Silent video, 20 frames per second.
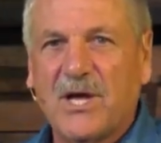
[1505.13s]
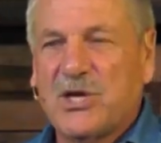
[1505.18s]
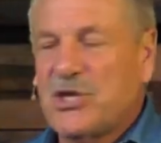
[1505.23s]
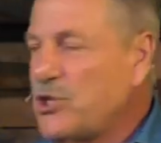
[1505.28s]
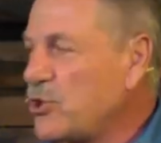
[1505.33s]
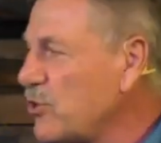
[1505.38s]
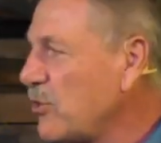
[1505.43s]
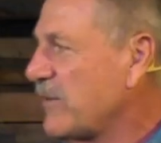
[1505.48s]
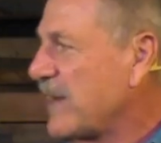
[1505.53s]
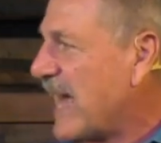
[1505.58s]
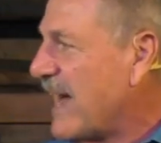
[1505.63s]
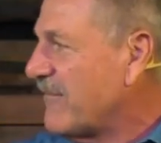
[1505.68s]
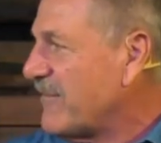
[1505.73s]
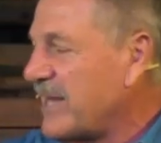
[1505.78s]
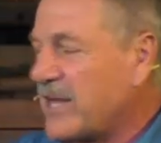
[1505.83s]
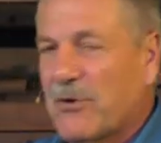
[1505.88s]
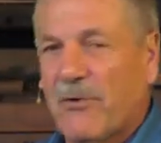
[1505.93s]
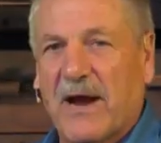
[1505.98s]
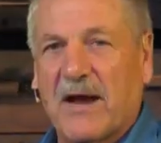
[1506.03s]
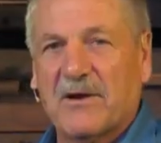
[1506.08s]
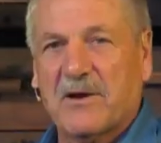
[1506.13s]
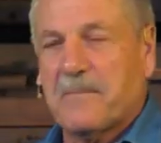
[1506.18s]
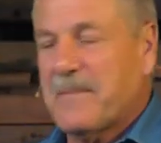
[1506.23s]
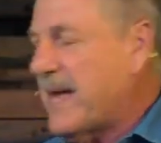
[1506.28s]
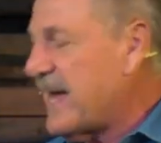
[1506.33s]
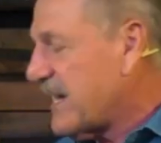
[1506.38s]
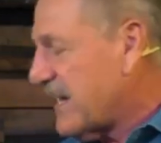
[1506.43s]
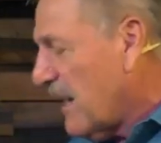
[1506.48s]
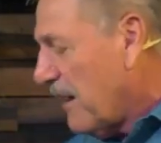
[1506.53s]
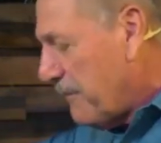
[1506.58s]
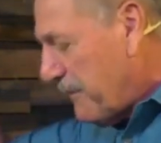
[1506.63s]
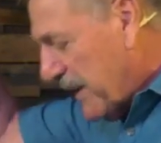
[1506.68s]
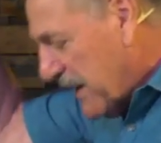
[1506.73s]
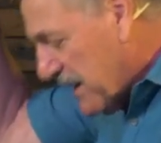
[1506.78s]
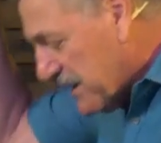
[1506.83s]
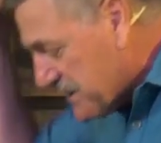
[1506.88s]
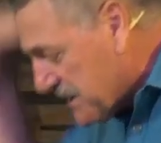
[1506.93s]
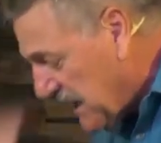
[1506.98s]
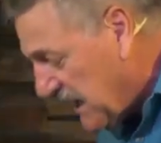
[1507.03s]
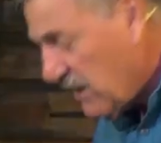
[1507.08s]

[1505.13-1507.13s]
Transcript: you don't have any ground to make up because